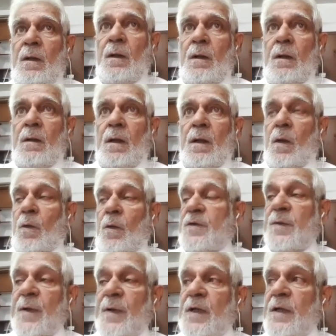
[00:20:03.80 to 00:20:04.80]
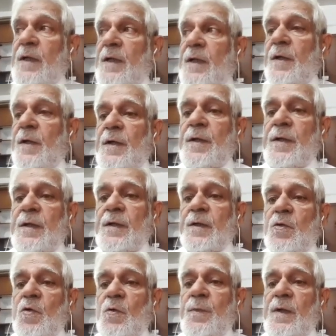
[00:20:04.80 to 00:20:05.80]
Now, typically in India,
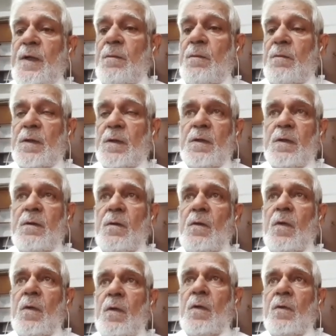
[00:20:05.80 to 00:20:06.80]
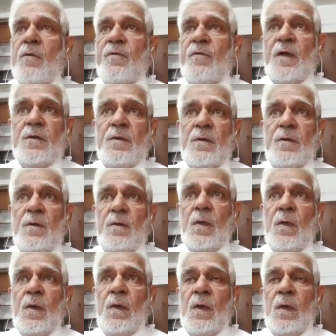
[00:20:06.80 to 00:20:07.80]
it could be a mother-in-law,
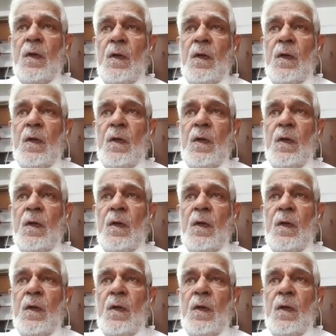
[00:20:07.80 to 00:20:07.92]
father-in-law,